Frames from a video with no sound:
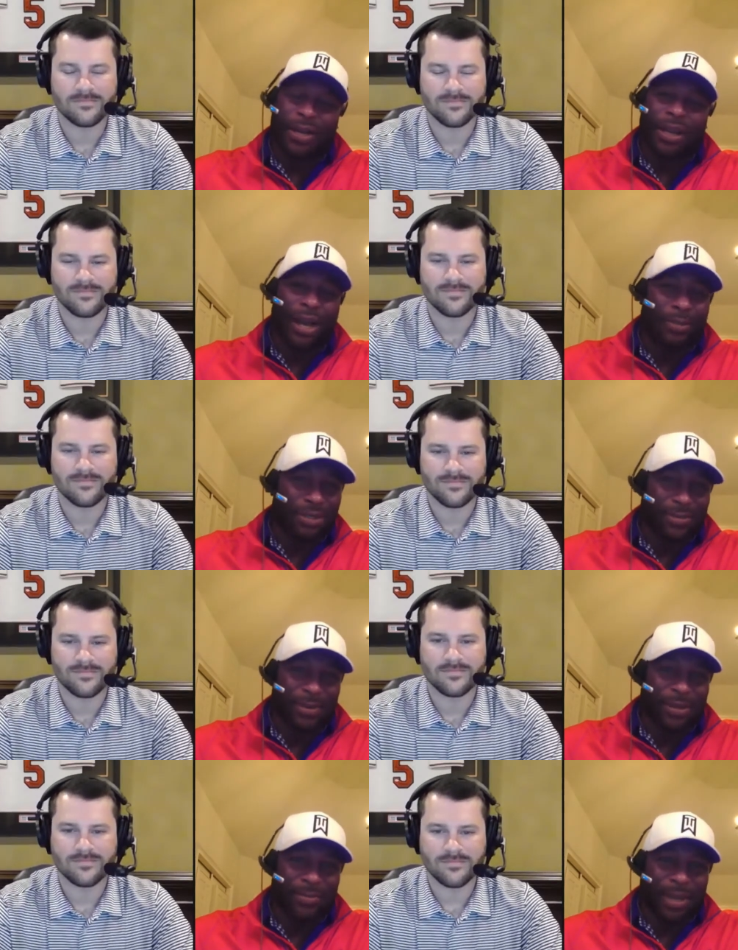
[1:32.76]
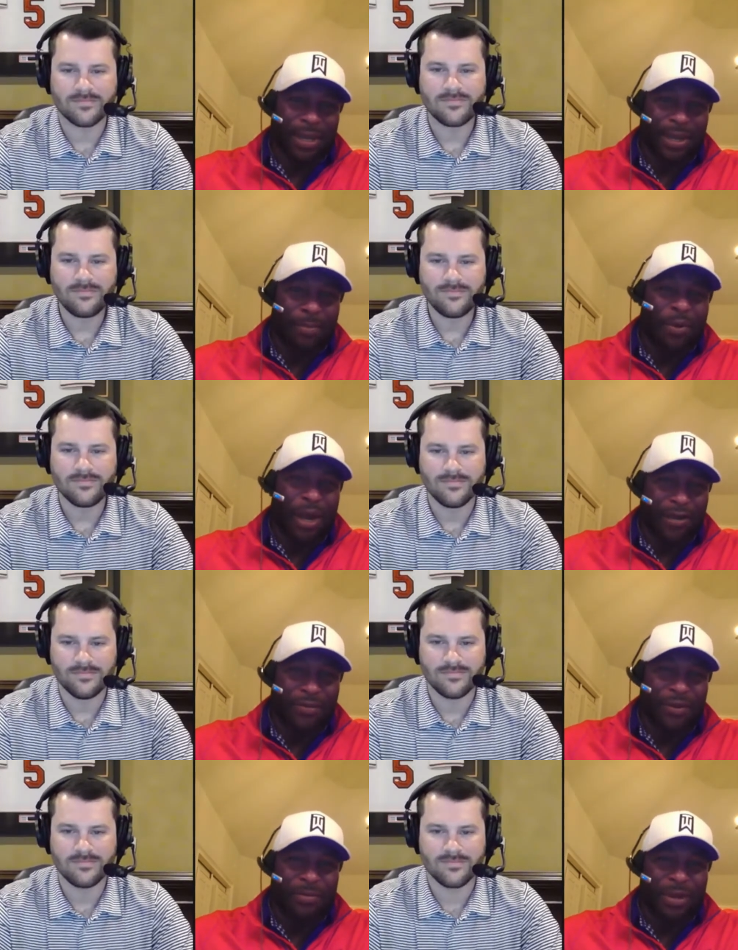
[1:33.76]
Speaker 1: accomplishment man i'm proud of
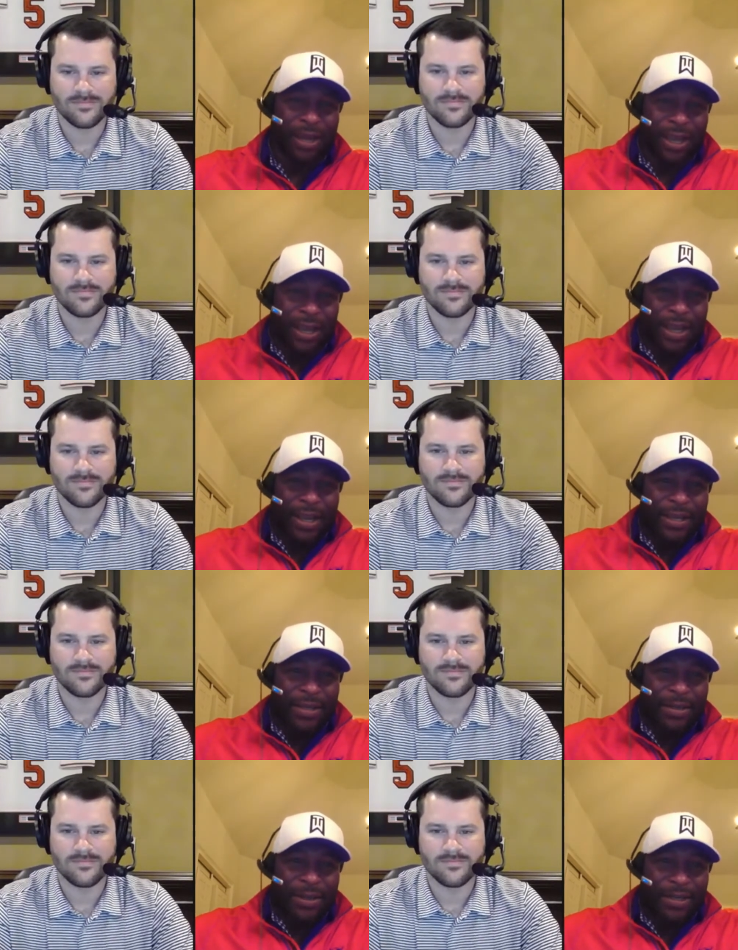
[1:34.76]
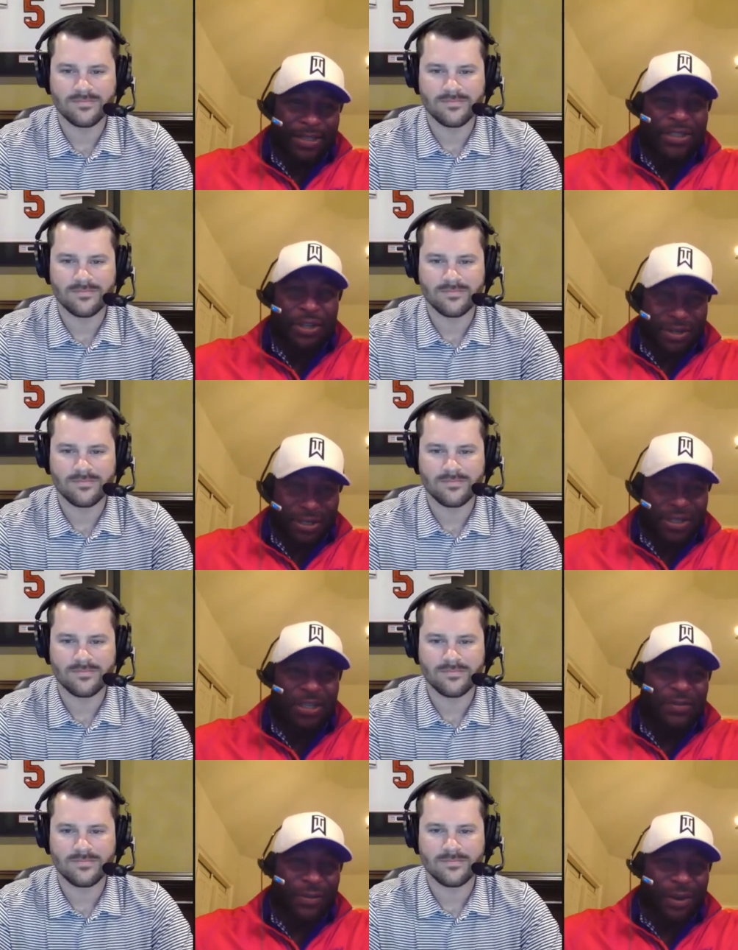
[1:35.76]
him and his journey
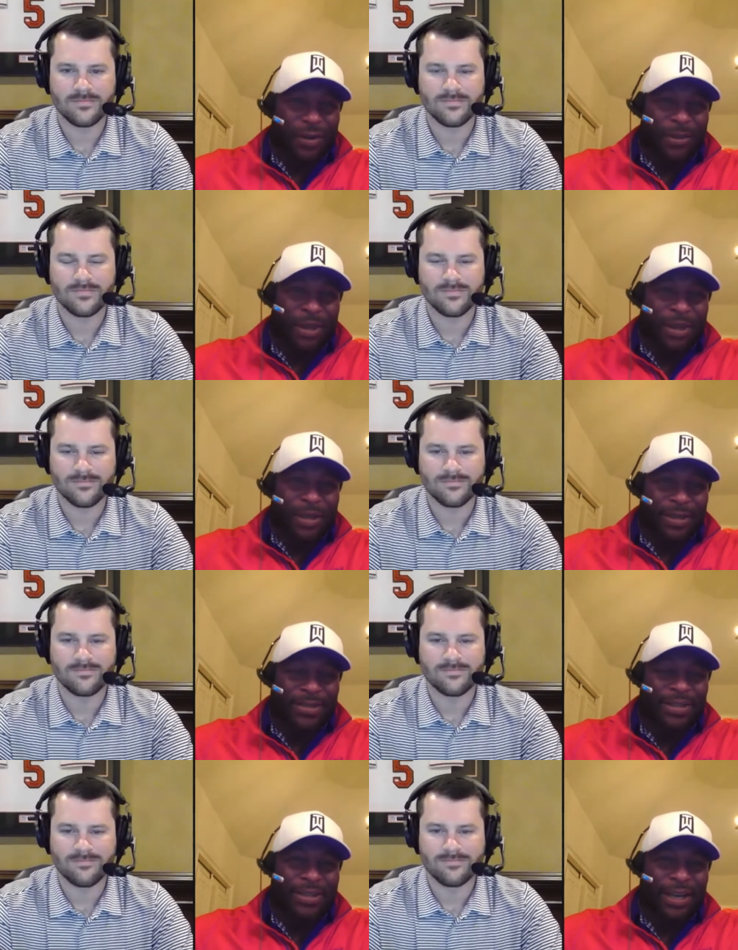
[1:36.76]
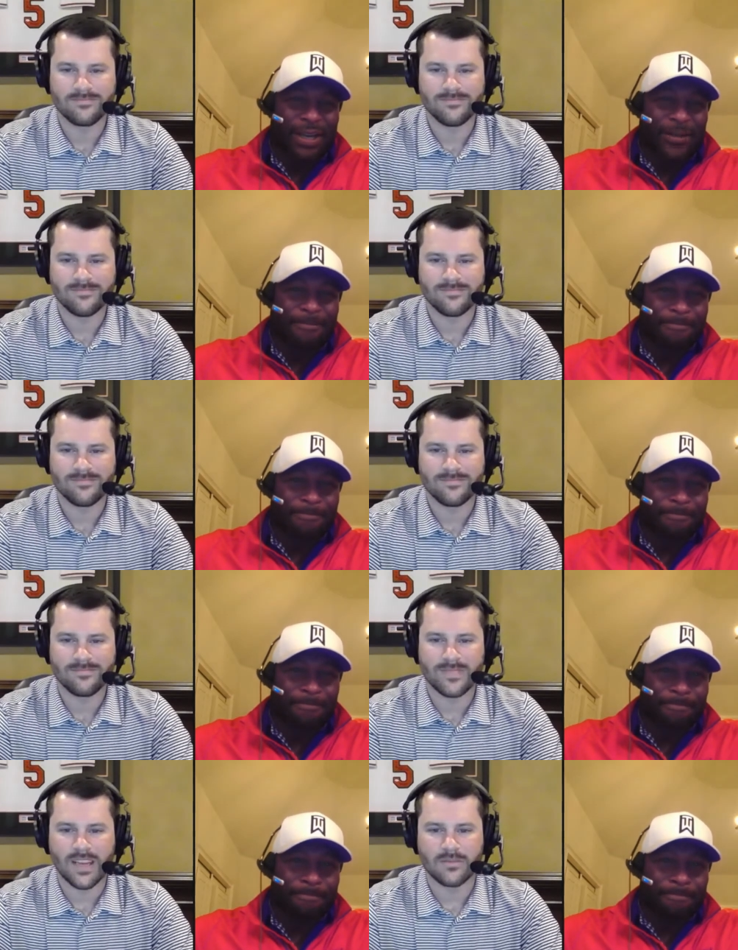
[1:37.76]
thus far man it's exciting
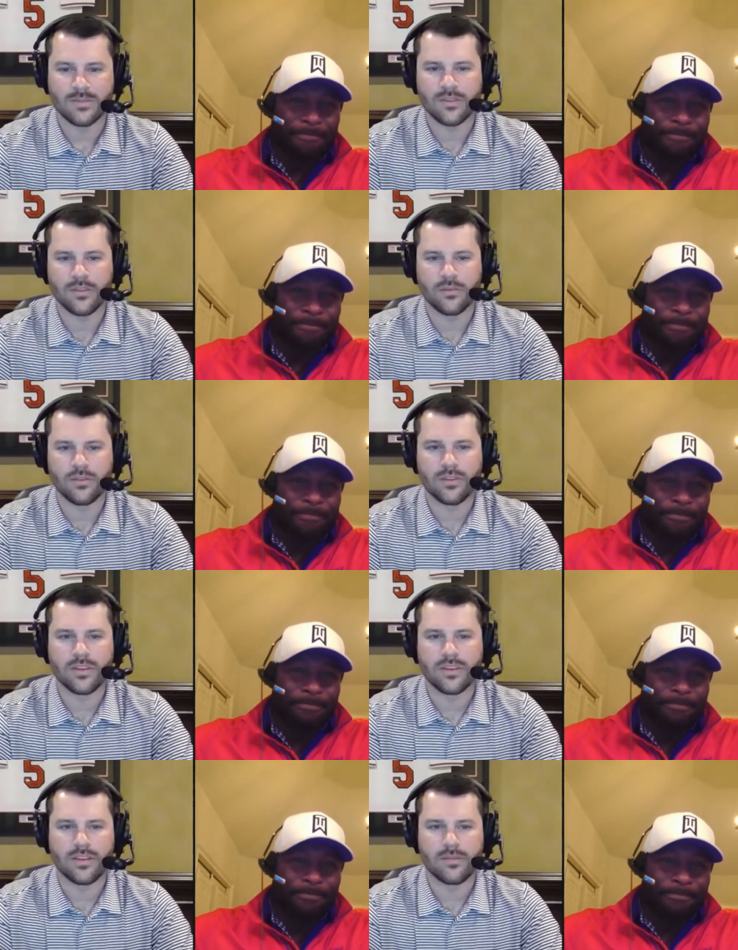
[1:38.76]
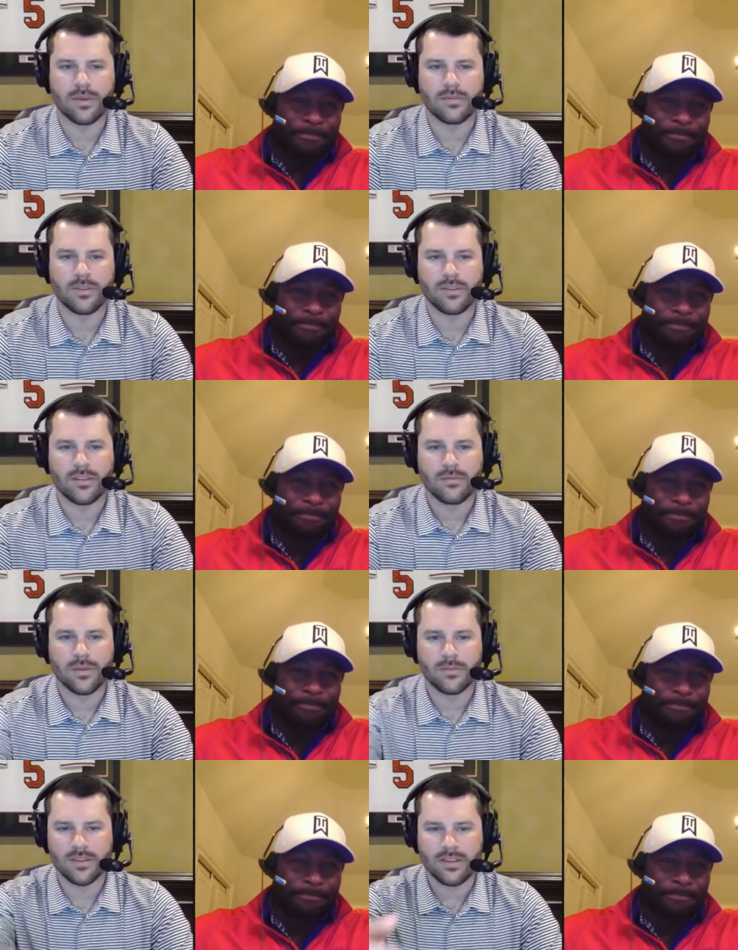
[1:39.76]
Speaker 2: Absolutely, we're looking to maybe
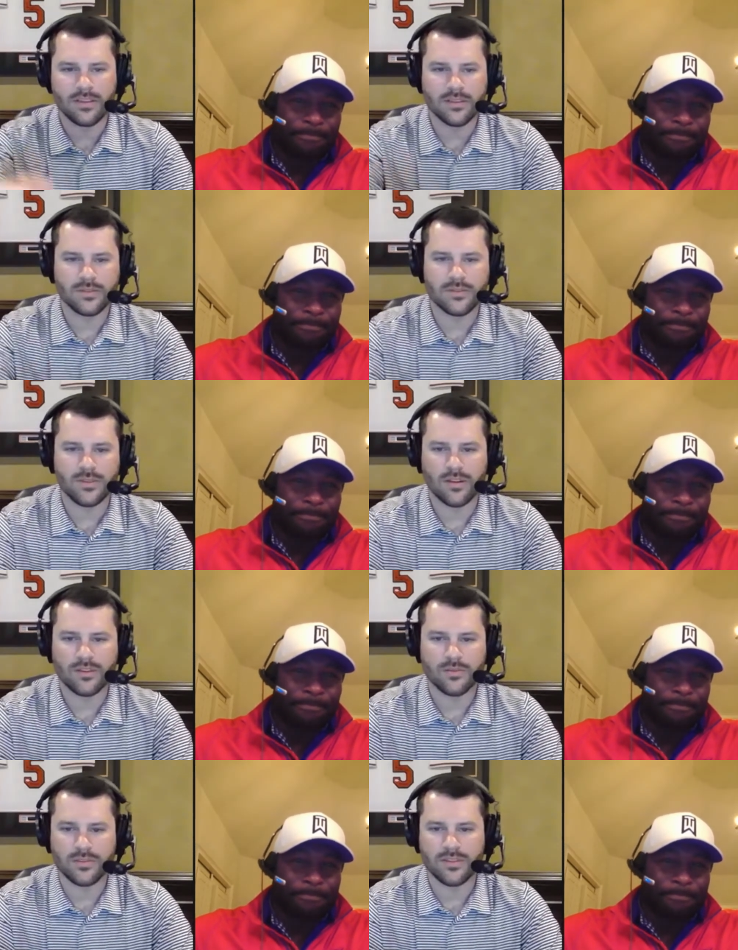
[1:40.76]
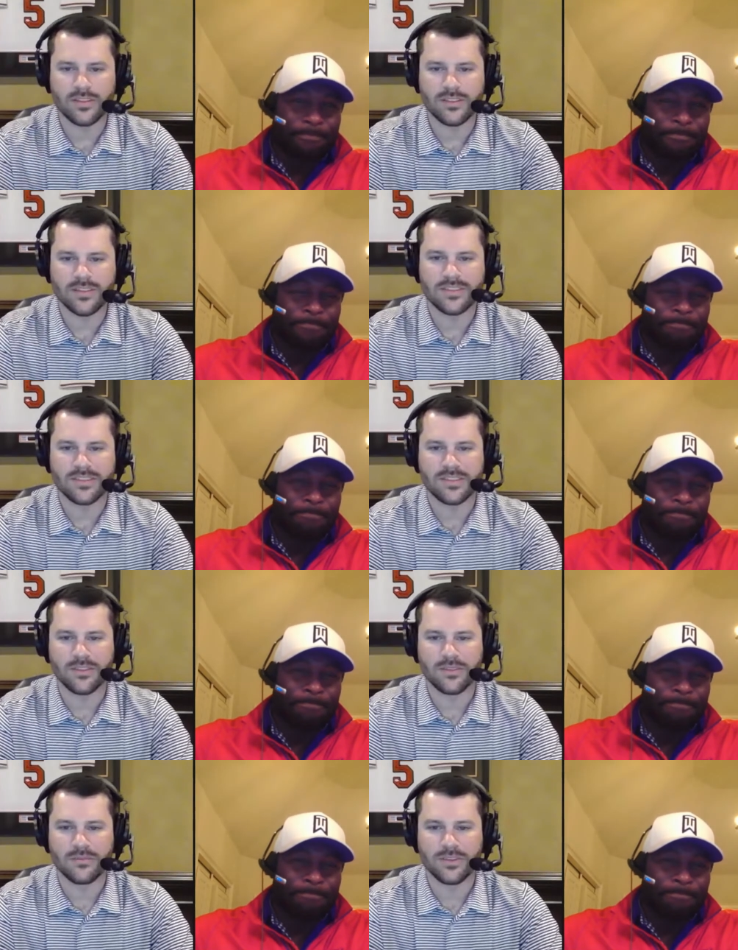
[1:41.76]
maybe uh, do some talking with uh, Justice here
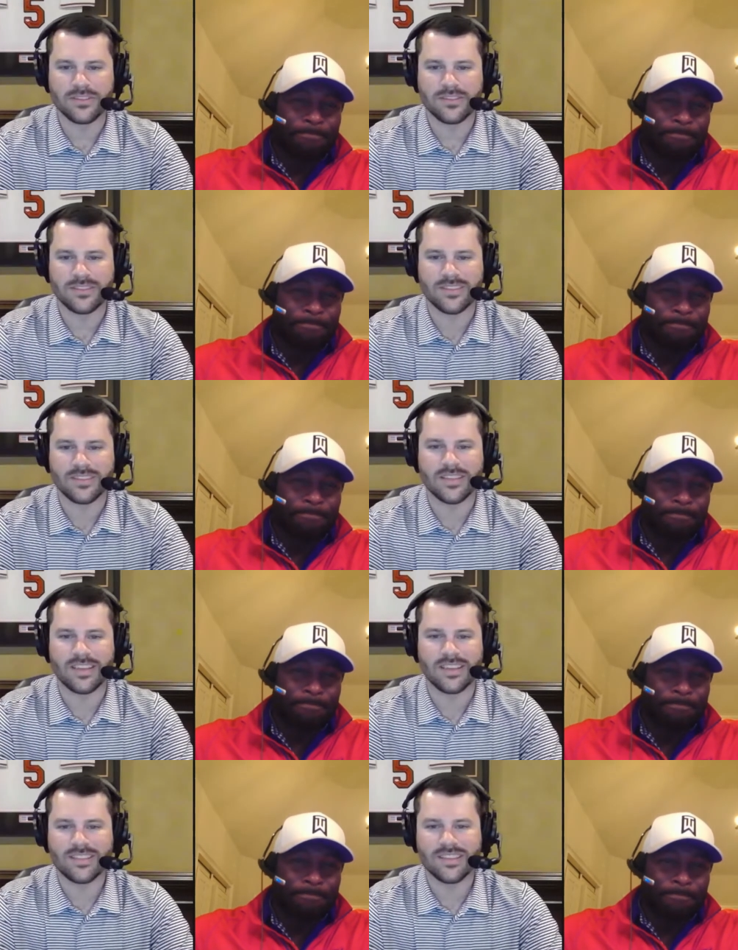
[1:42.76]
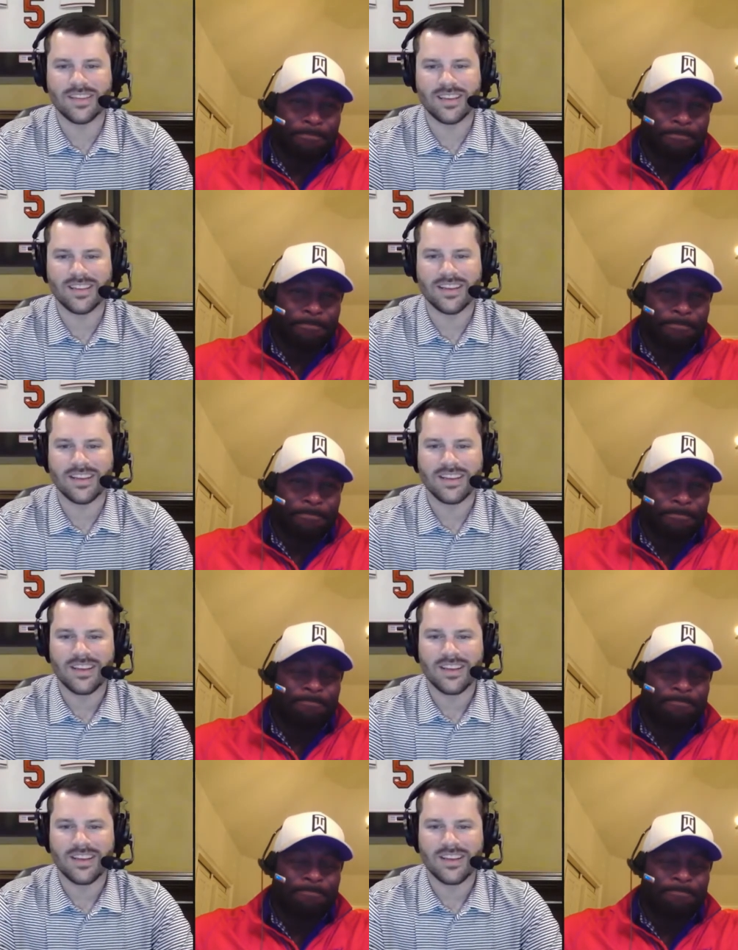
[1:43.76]
in a minute, just to see see how that